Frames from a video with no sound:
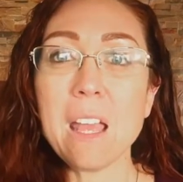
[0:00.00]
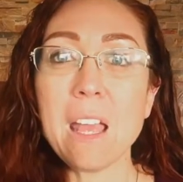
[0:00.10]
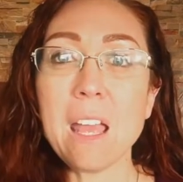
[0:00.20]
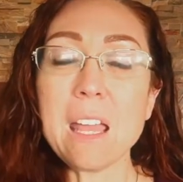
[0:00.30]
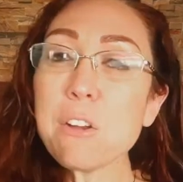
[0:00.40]

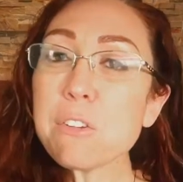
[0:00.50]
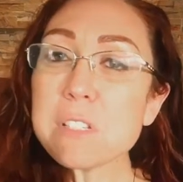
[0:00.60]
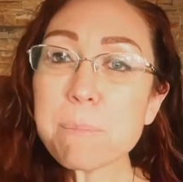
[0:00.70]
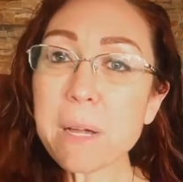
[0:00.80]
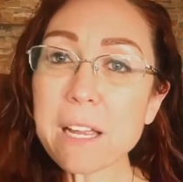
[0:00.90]
And here's
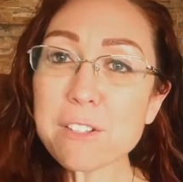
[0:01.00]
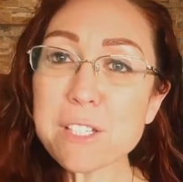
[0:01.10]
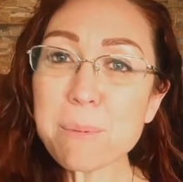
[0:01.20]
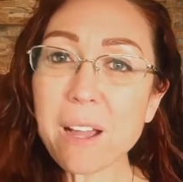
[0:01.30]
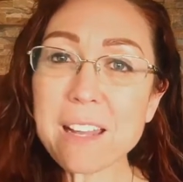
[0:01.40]
the
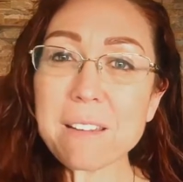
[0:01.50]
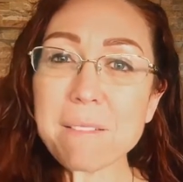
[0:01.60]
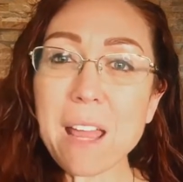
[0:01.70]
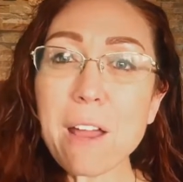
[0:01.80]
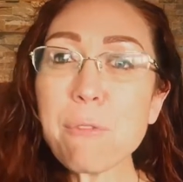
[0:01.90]
biology behind
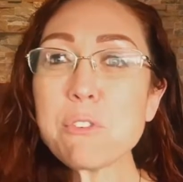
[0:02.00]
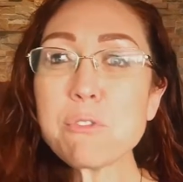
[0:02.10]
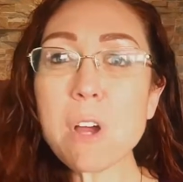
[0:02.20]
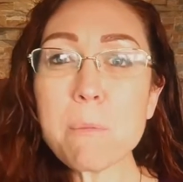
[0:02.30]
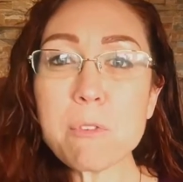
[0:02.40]
it every
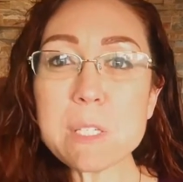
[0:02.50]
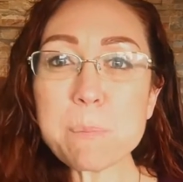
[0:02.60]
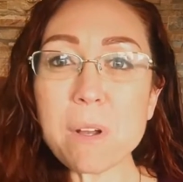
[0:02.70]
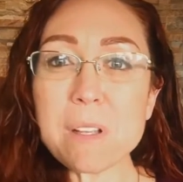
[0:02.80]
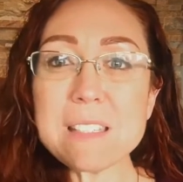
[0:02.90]
trauma
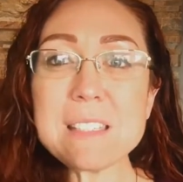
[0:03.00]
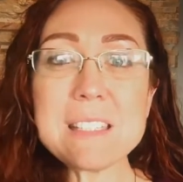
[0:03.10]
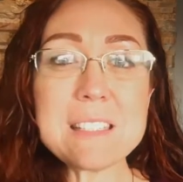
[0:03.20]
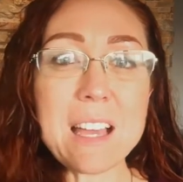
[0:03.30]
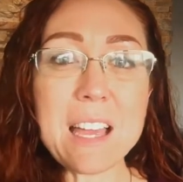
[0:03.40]
response is
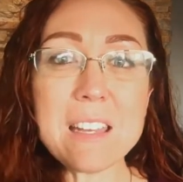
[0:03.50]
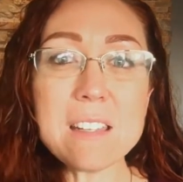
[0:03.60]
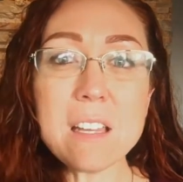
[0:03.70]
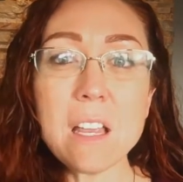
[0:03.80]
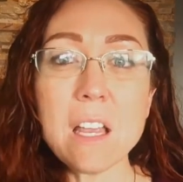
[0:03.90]

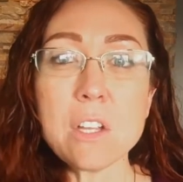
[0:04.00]
designed